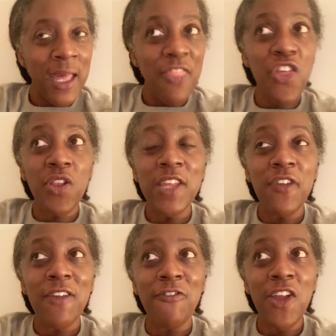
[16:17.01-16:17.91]
They're
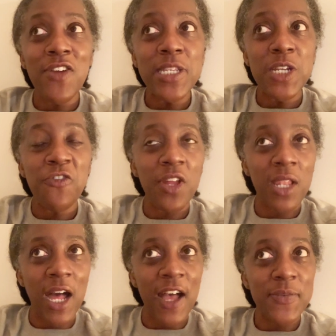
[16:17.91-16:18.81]
living very different
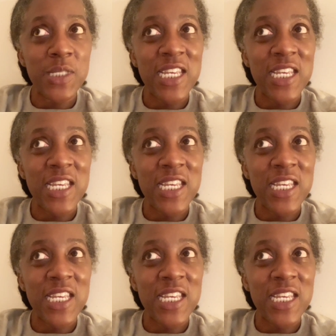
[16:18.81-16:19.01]
lives.